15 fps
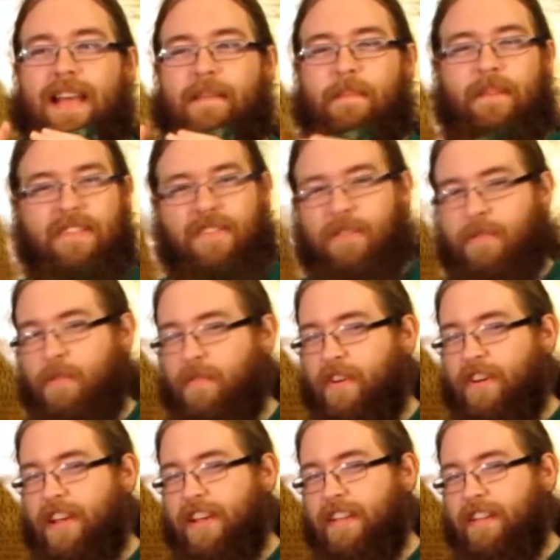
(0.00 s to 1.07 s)
And please
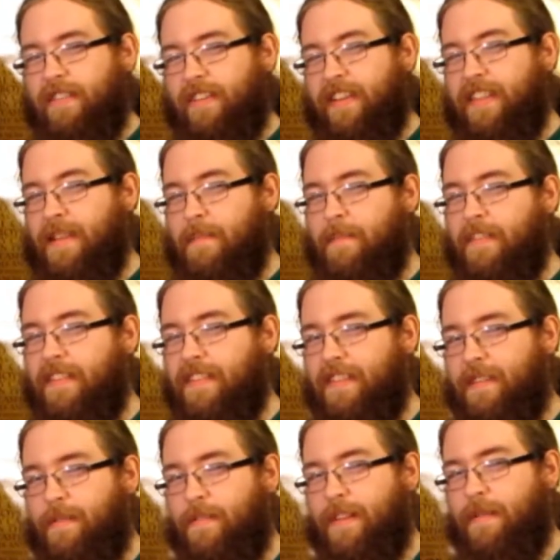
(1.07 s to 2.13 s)
don't do it very negatively, because I'm
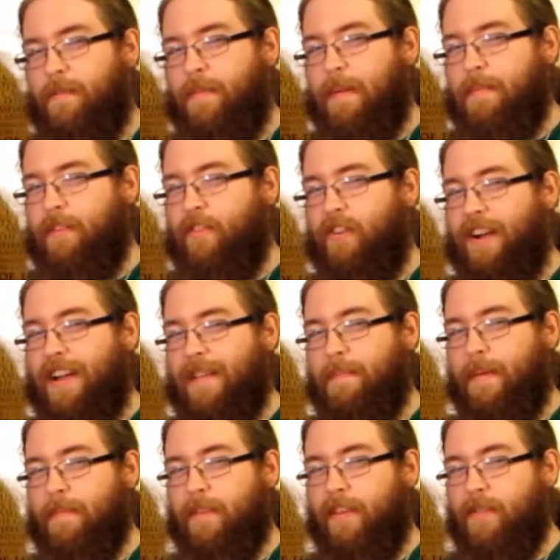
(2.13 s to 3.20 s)
sensitive and it'll make me
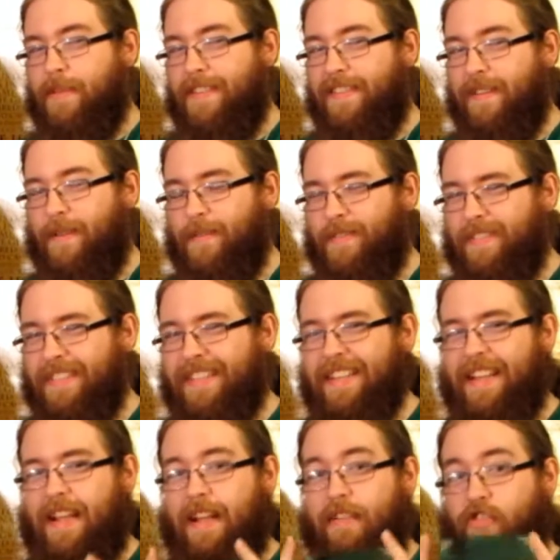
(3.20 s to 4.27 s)
cry and make me kill myself.
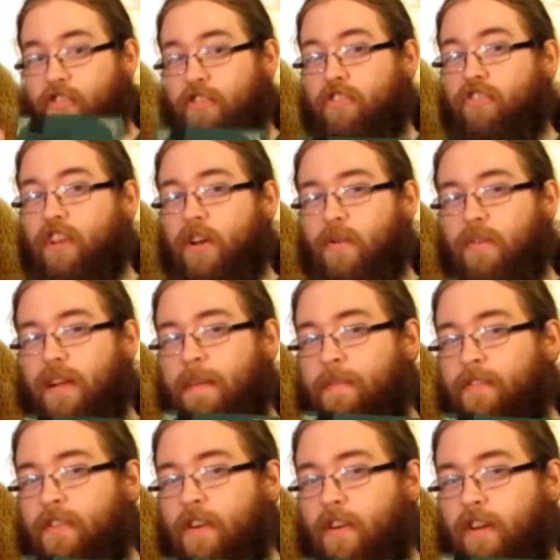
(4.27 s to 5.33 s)
Just a
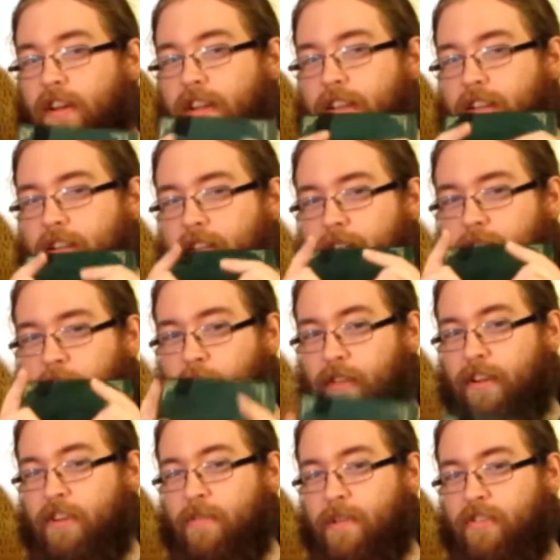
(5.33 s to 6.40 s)
joke. I'm sorry.
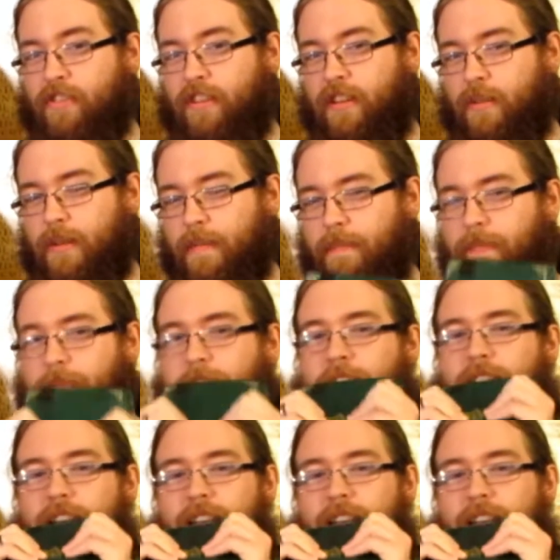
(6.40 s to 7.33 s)
Don't read too much into it.